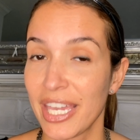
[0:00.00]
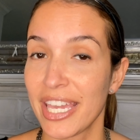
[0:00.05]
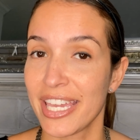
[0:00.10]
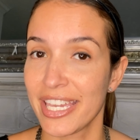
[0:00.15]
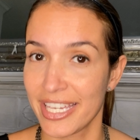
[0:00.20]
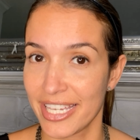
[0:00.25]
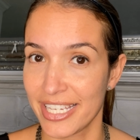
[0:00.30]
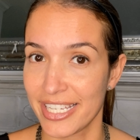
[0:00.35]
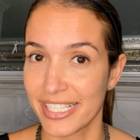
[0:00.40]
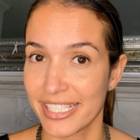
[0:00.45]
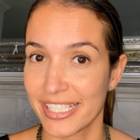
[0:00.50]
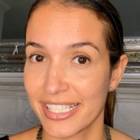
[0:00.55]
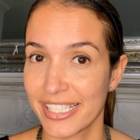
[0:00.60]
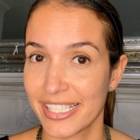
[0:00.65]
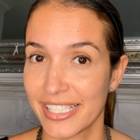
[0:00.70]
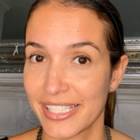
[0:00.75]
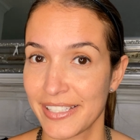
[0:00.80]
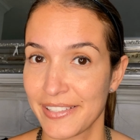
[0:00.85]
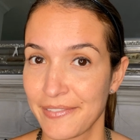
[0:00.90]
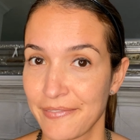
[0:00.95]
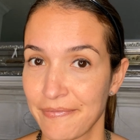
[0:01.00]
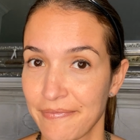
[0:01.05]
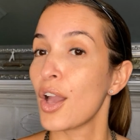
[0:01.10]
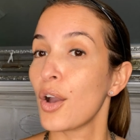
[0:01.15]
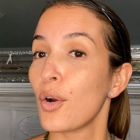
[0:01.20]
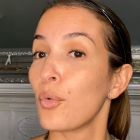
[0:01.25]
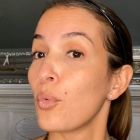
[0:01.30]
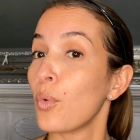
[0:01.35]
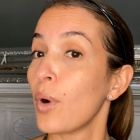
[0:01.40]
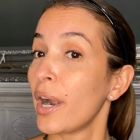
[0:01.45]
is
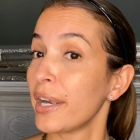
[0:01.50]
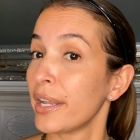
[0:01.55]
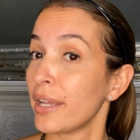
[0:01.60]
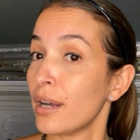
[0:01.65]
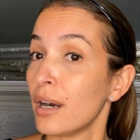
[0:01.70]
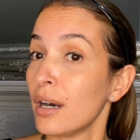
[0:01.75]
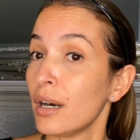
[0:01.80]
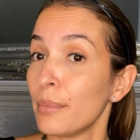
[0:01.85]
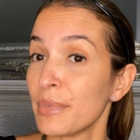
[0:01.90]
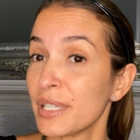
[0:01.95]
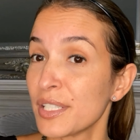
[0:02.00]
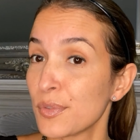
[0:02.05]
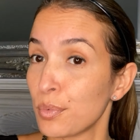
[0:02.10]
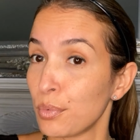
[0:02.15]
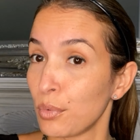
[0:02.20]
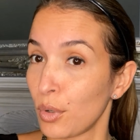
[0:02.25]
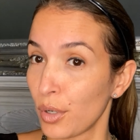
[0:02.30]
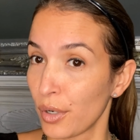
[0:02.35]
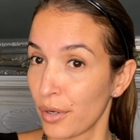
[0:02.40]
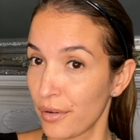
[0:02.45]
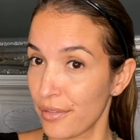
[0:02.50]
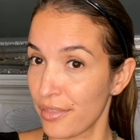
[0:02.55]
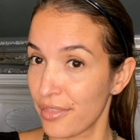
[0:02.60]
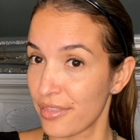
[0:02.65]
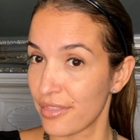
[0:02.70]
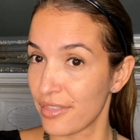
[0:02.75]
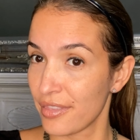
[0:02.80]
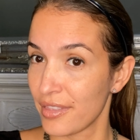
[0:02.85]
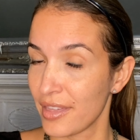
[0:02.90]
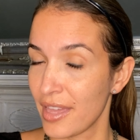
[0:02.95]
what a home is
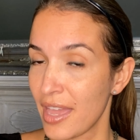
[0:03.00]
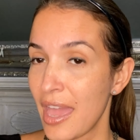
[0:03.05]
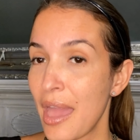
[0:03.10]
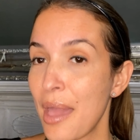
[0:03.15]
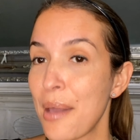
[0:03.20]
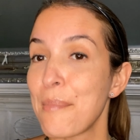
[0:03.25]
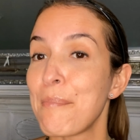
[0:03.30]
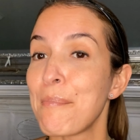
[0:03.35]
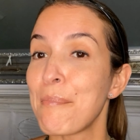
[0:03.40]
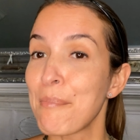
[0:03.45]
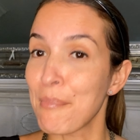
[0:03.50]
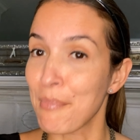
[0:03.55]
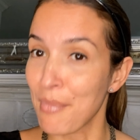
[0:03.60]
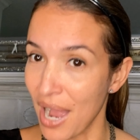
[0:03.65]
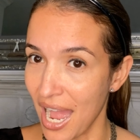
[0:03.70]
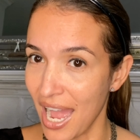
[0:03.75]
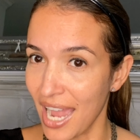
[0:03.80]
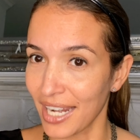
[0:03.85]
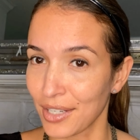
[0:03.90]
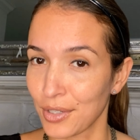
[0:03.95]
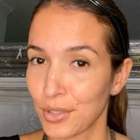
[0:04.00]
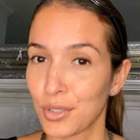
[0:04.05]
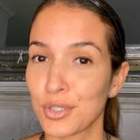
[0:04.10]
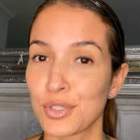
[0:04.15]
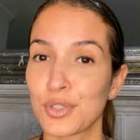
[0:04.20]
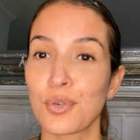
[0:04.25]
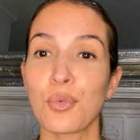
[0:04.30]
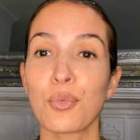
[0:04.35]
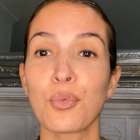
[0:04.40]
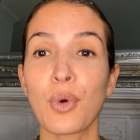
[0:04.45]
worth minus
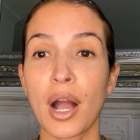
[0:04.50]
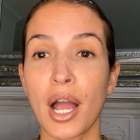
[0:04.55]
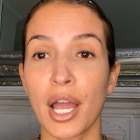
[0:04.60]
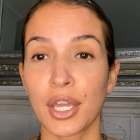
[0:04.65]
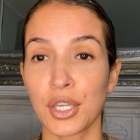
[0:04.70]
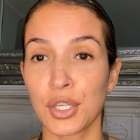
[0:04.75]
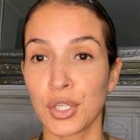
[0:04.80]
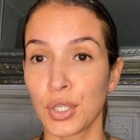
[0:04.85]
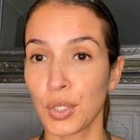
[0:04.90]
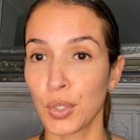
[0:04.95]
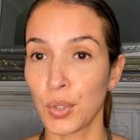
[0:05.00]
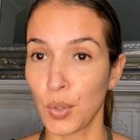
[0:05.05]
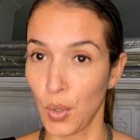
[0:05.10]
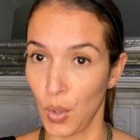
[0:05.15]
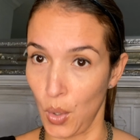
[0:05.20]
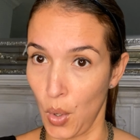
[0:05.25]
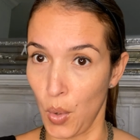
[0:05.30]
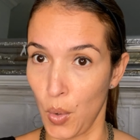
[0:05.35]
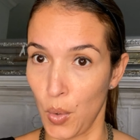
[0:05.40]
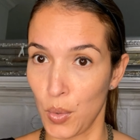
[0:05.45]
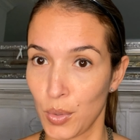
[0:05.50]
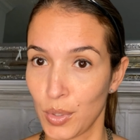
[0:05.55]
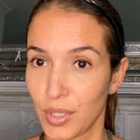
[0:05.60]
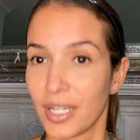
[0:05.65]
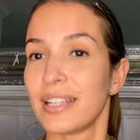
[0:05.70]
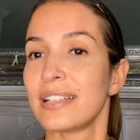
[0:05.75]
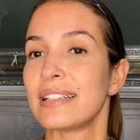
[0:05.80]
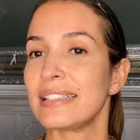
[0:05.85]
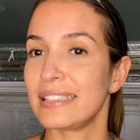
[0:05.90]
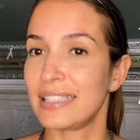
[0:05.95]
what you owe
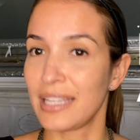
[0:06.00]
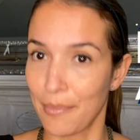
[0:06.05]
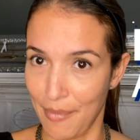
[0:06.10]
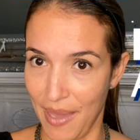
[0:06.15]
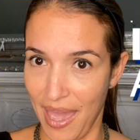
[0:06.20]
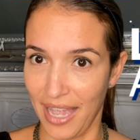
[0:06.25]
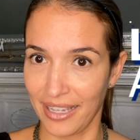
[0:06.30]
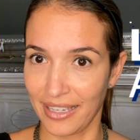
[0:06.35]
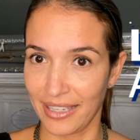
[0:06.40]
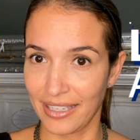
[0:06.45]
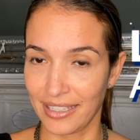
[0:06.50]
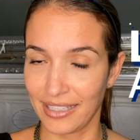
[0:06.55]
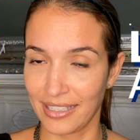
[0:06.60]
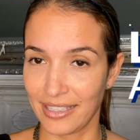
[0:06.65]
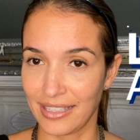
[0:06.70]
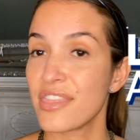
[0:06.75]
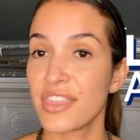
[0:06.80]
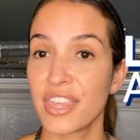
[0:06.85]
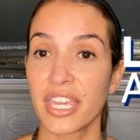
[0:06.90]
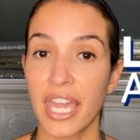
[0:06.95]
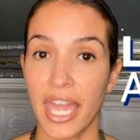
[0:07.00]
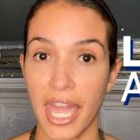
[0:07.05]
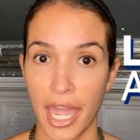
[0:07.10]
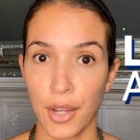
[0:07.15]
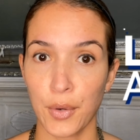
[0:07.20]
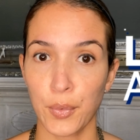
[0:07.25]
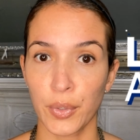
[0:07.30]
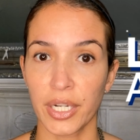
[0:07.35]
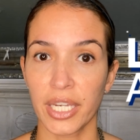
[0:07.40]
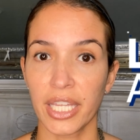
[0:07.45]
the bank. The
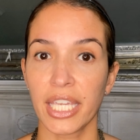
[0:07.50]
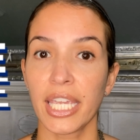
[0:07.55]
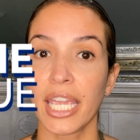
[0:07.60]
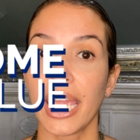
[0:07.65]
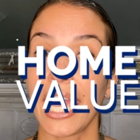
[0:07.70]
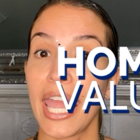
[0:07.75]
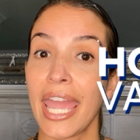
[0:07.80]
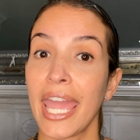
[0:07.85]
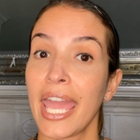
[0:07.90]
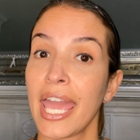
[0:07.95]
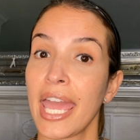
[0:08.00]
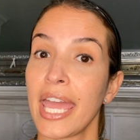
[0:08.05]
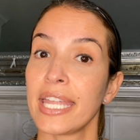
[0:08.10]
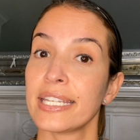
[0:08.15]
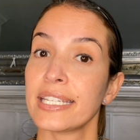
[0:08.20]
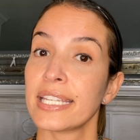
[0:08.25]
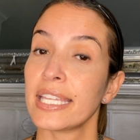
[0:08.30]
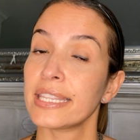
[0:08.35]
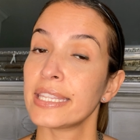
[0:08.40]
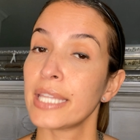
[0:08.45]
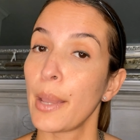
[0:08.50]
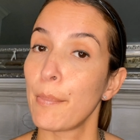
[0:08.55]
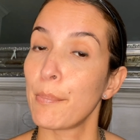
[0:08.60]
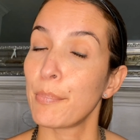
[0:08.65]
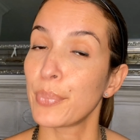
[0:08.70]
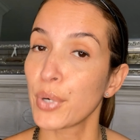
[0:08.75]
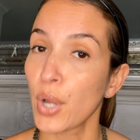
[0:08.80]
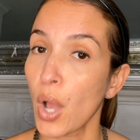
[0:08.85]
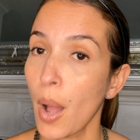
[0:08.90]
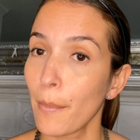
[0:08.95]
equity and the
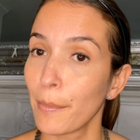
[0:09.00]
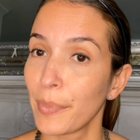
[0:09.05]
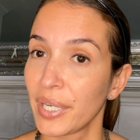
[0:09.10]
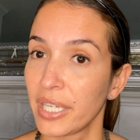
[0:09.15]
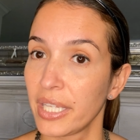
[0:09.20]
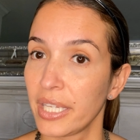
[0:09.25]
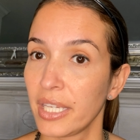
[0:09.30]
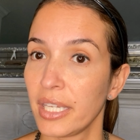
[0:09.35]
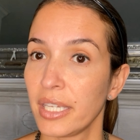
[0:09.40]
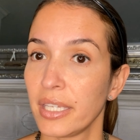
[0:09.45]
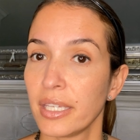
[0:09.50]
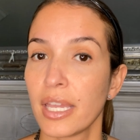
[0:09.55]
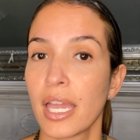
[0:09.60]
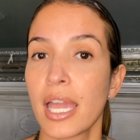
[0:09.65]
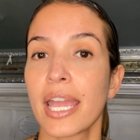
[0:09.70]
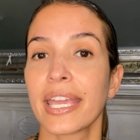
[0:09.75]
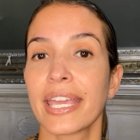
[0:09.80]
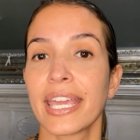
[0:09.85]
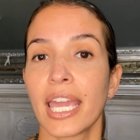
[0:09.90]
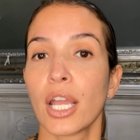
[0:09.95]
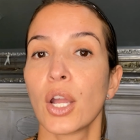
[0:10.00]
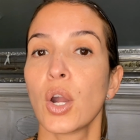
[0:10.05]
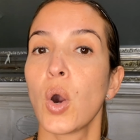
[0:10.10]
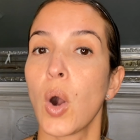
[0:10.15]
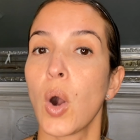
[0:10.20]
property can go